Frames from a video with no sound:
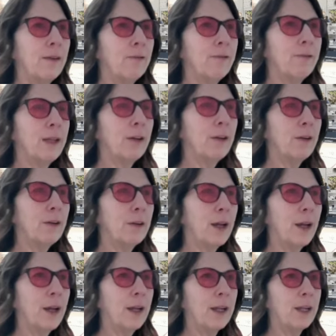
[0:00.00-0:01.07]
didn't feel
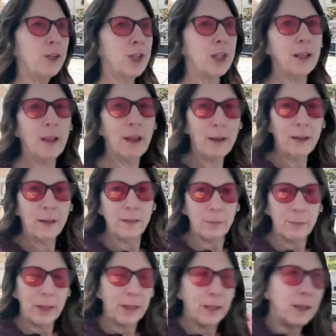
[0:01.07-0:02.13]
like she
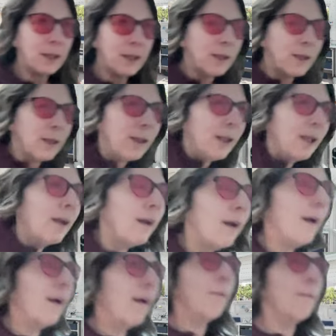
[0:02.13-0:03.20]
liked me.
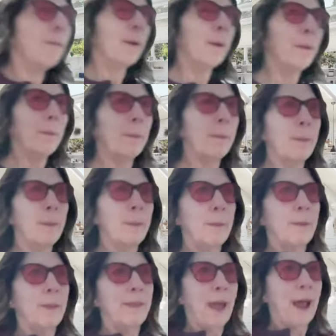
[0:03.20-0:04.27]
Um,
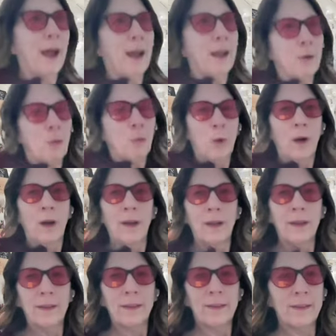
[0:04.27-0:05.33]
that
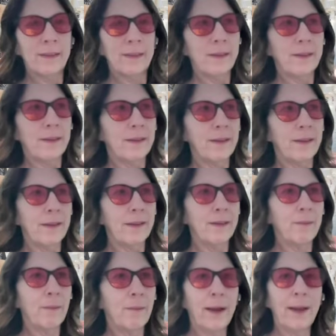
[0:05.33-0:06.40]
was
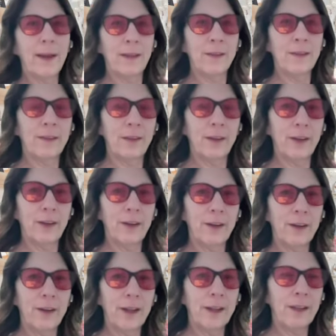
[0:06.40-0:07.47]
my
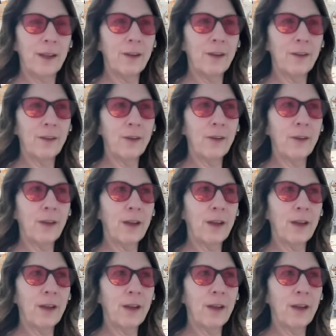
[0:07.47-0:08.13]
insecurity that